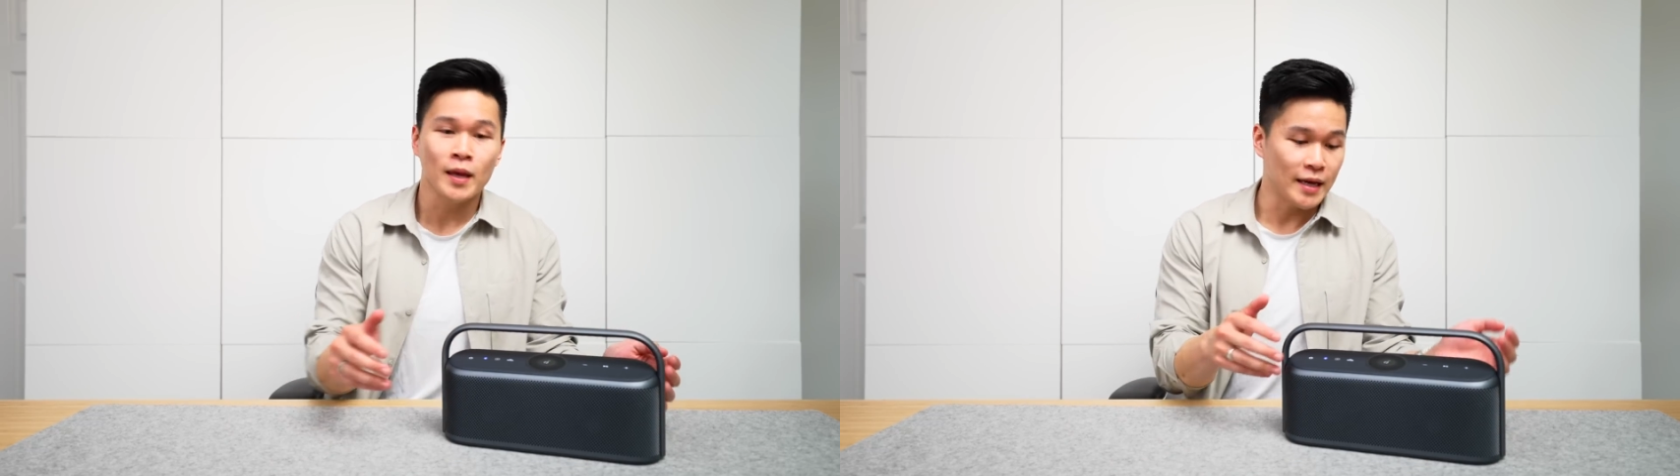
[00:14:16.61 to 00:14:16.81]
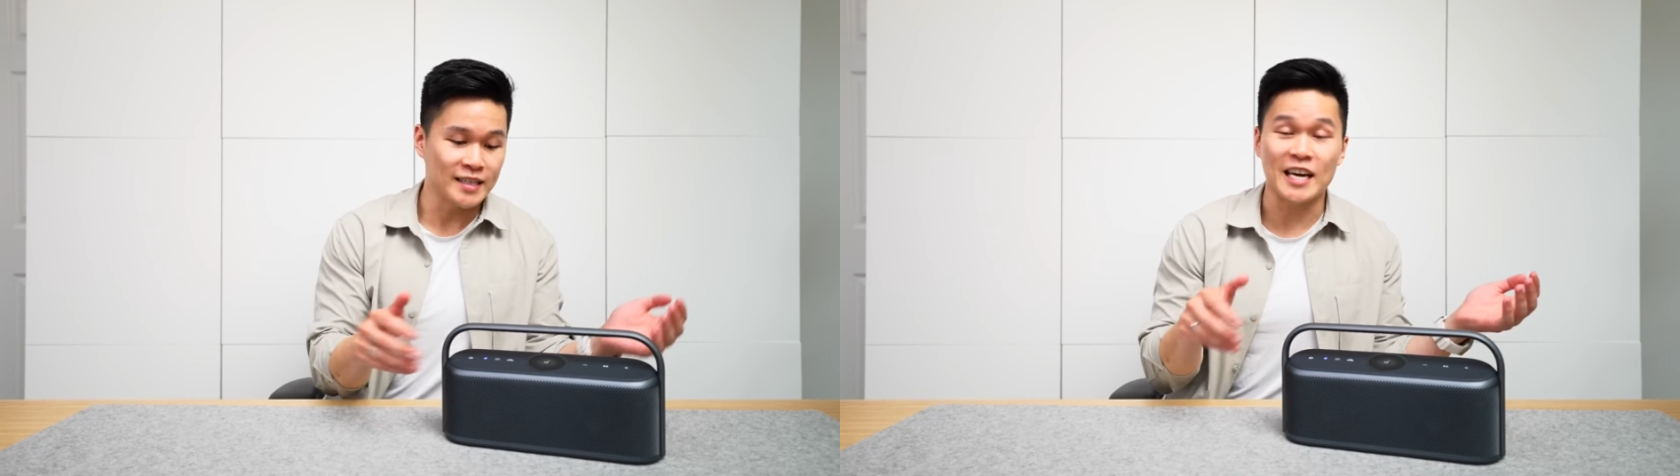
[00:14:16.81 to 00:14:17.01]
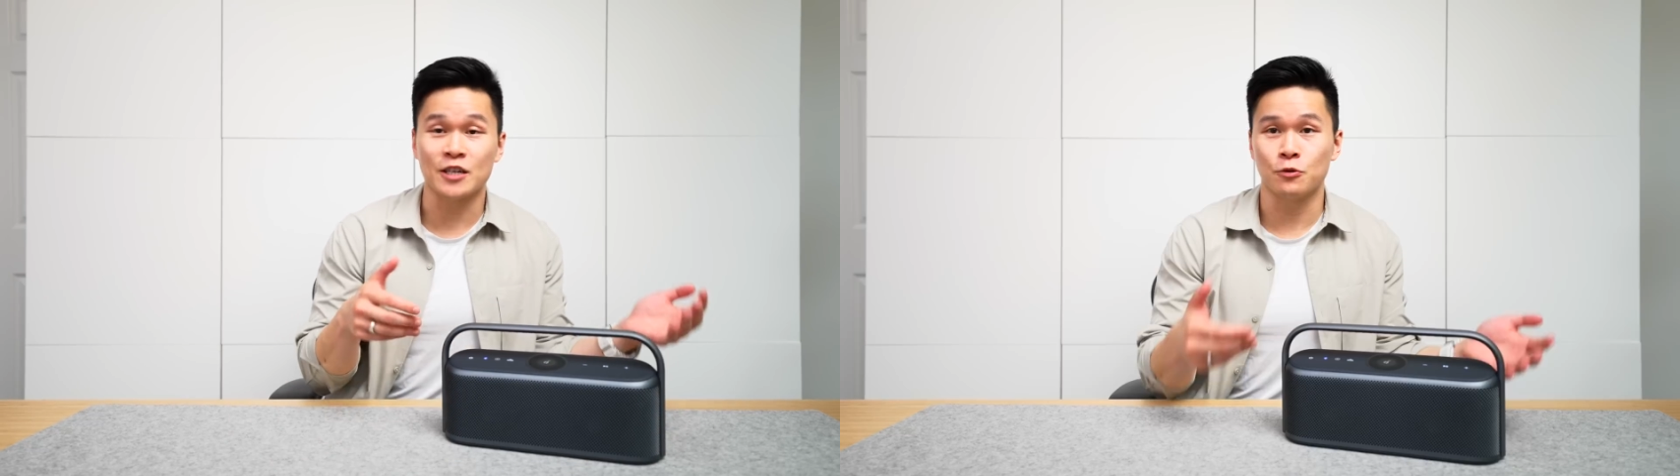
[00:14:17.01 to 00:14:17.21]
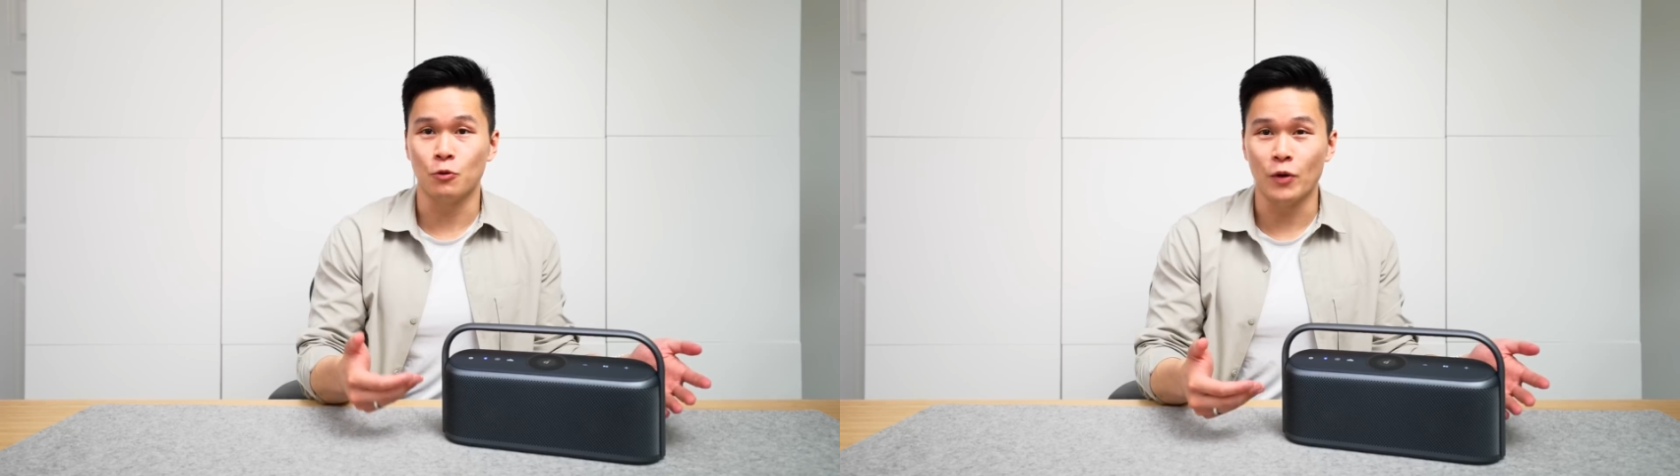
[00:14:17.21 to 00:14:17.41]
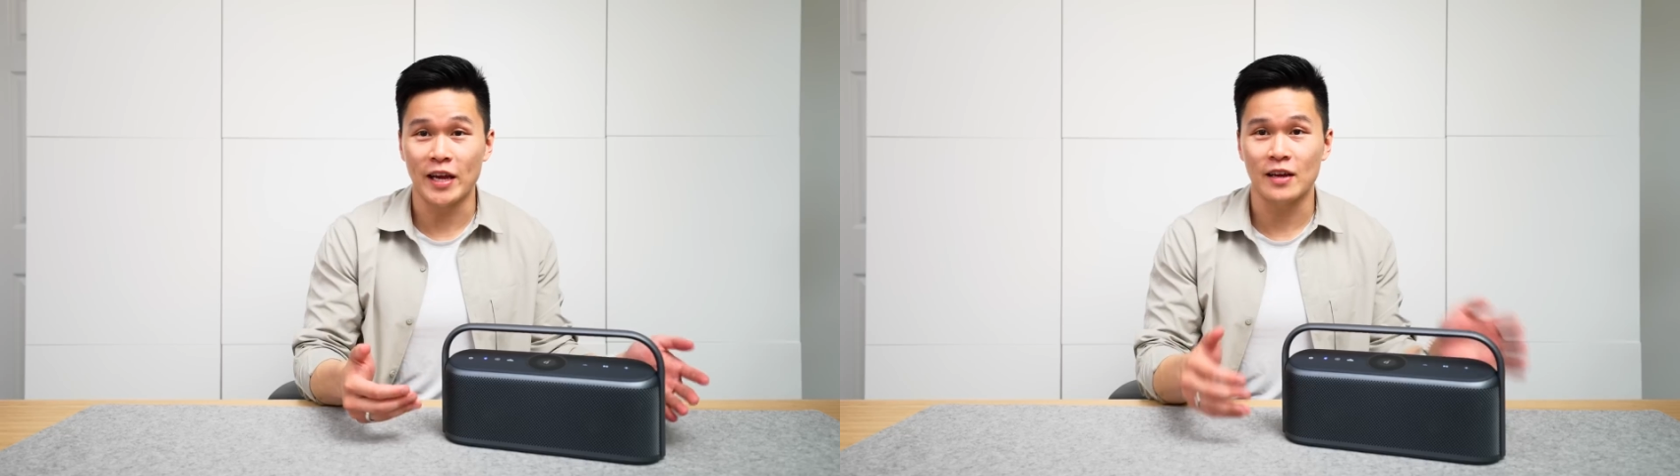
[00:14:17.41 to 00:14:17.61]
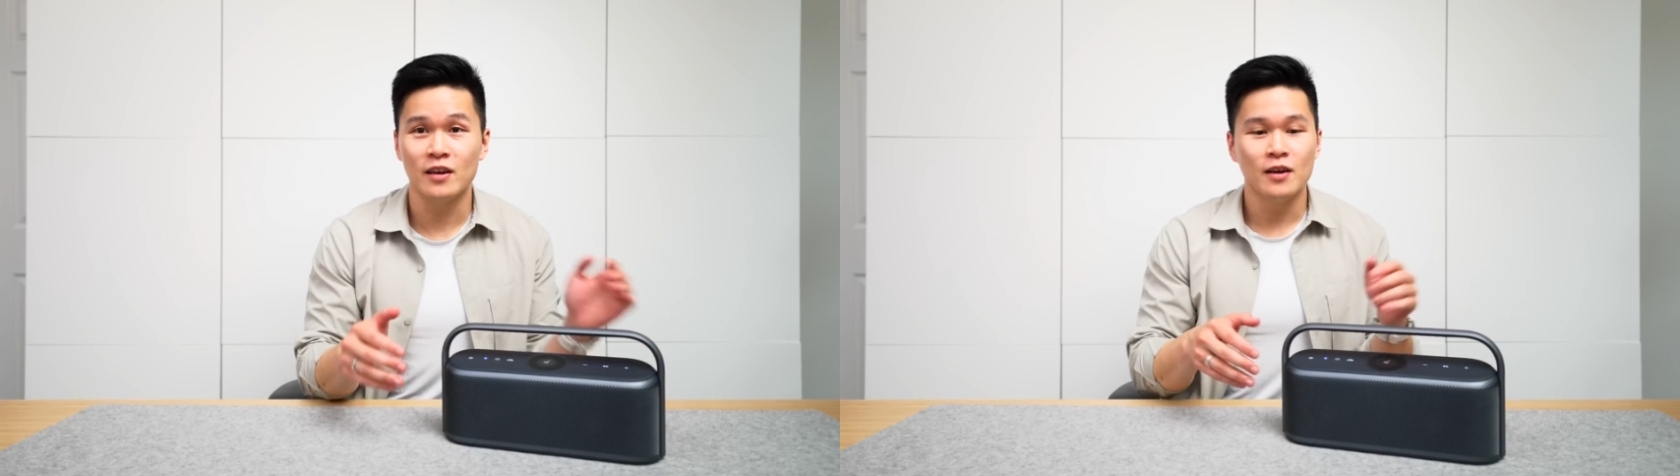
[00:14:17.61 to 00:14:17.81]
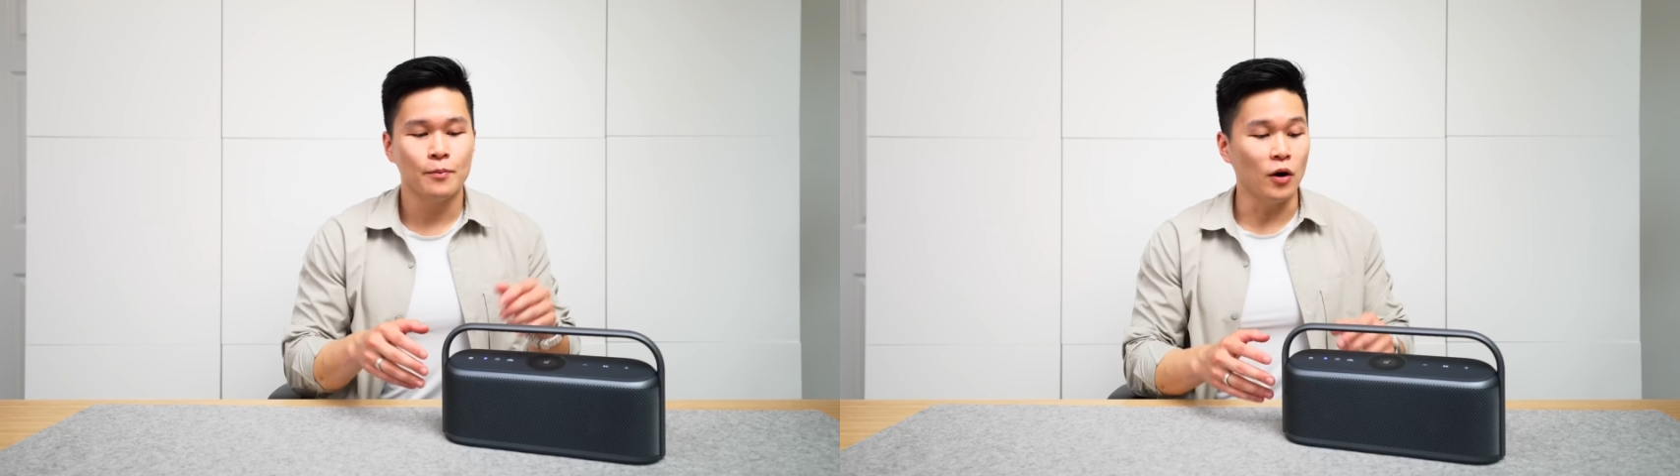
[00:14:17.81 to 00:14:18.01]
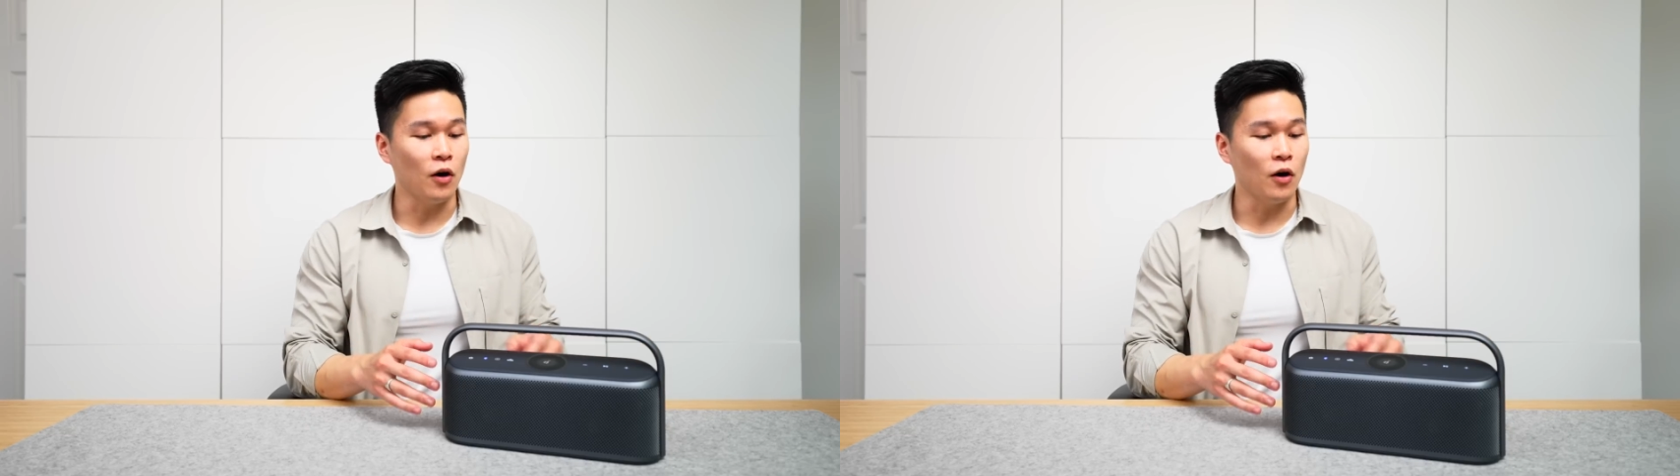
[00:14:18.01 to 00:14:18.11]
its actual weight, but